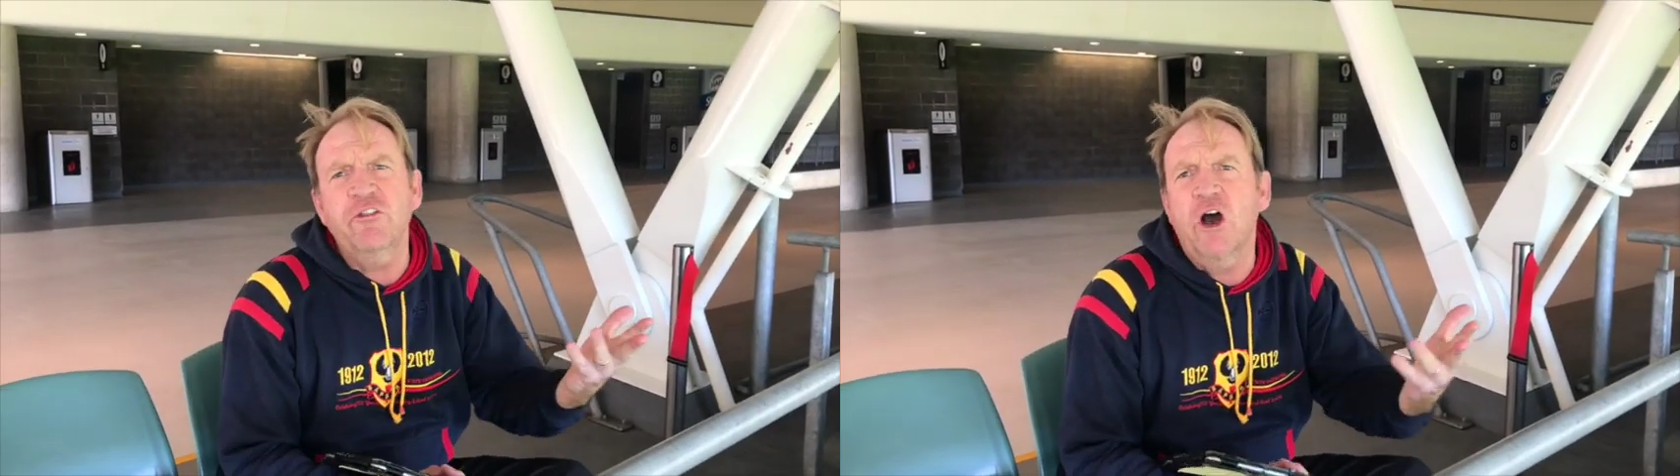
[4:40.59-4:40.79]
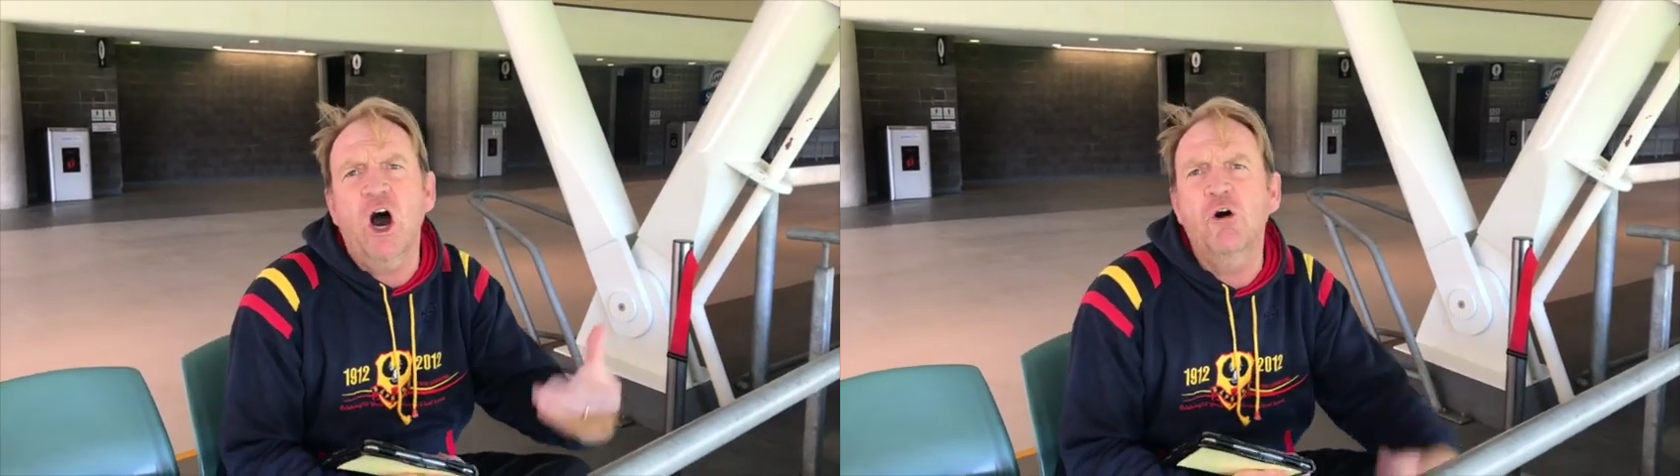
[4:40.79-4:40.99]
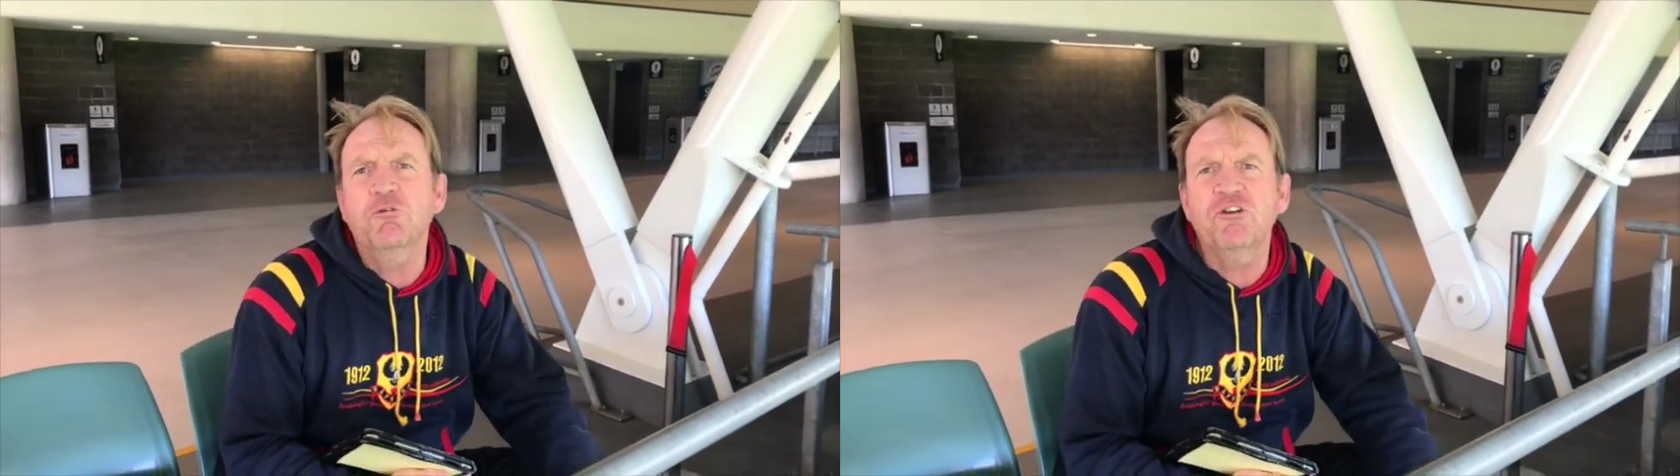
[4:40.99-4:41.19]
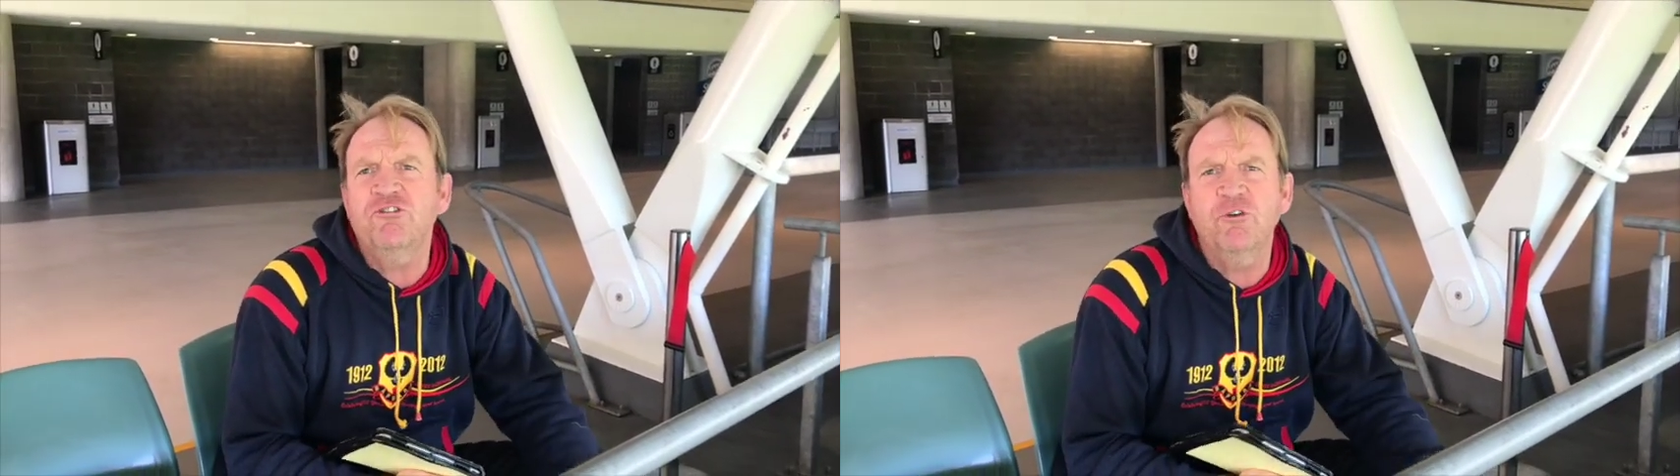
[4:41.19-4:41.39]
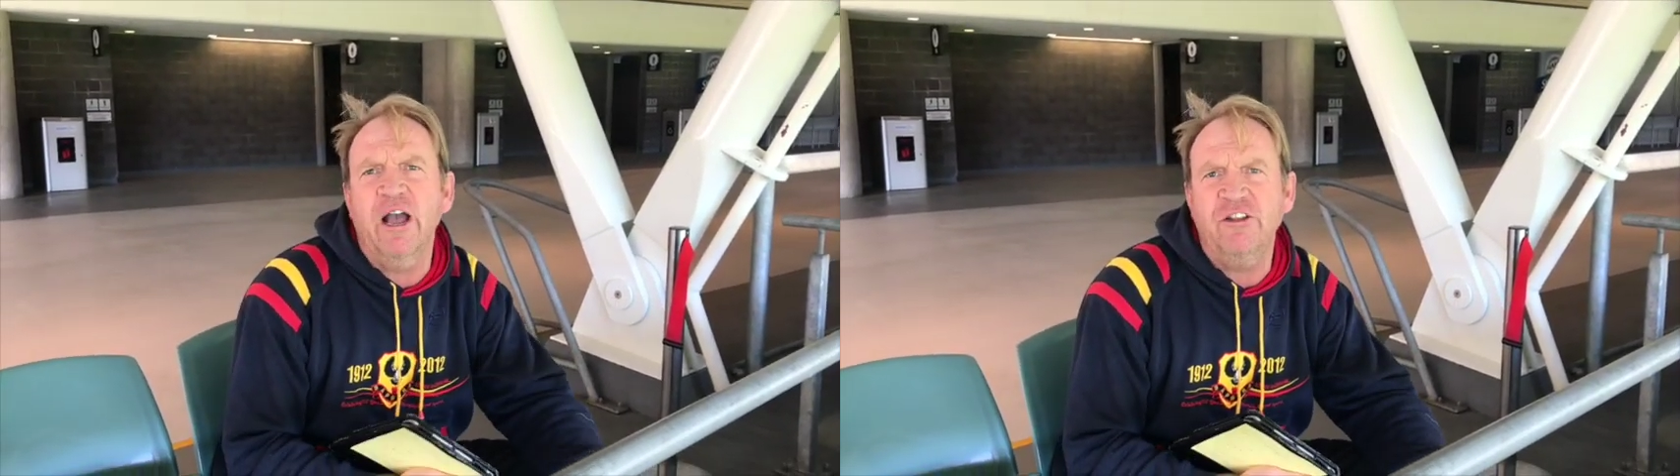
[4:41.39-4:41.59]
of the whole
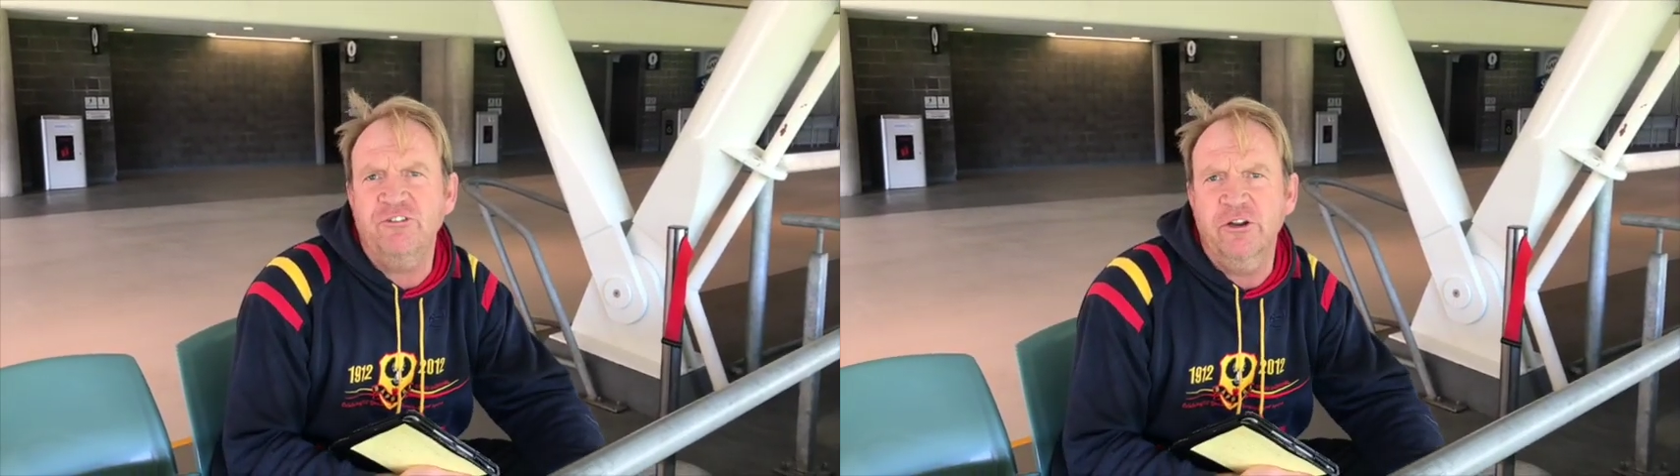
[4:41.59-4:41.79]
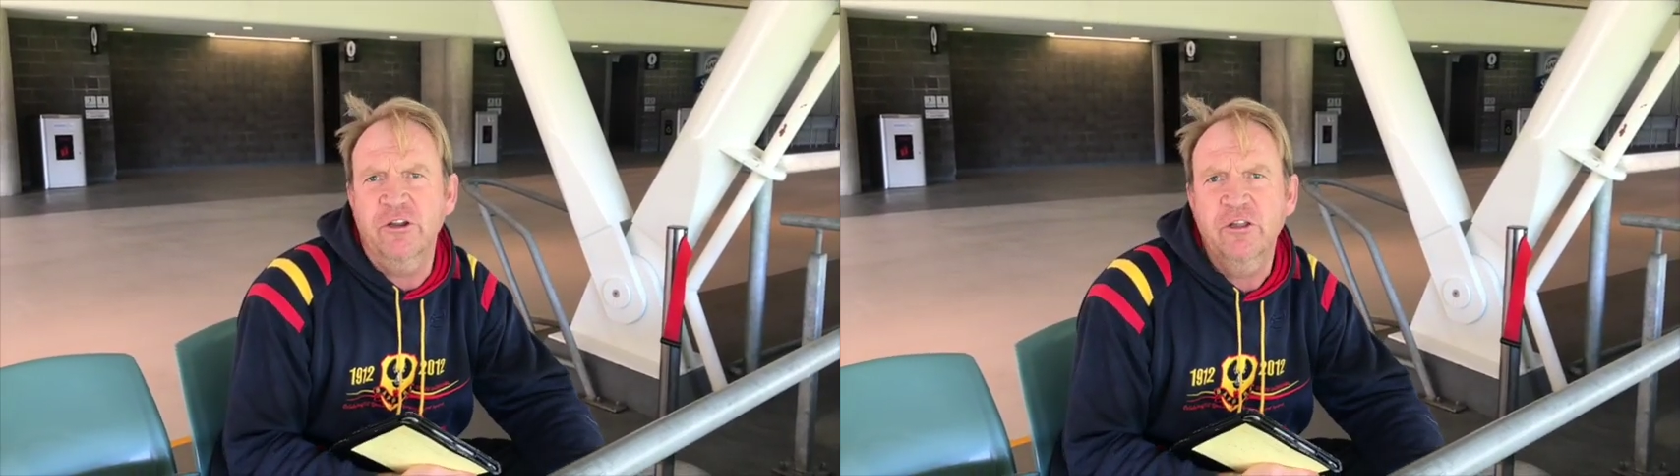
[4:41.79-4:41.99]
situation.